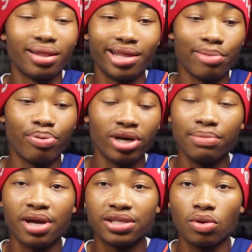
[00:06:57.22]
They're pretty
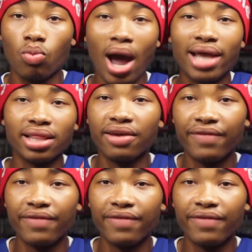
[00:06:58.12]
much widely